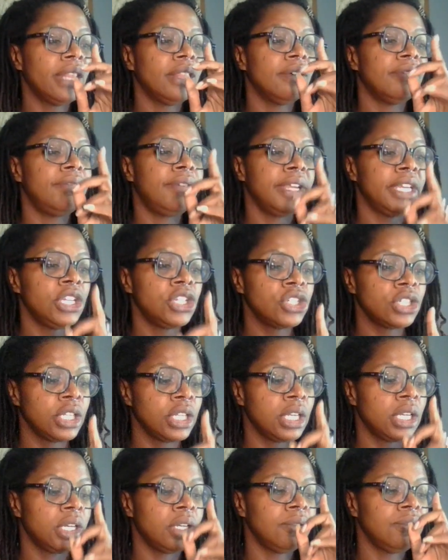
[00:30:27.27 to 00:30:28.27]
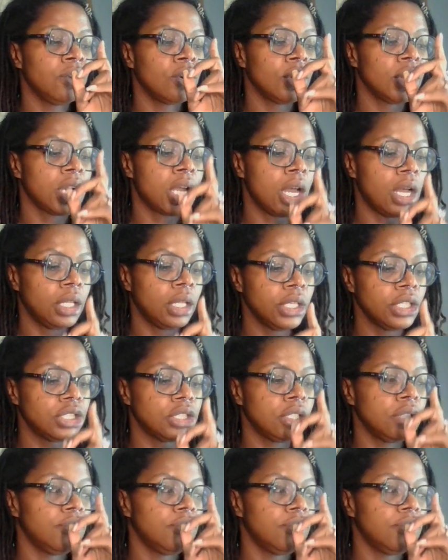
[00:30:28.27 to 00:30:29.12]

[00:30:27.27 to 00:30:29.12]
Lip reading: elevation of your knowledge,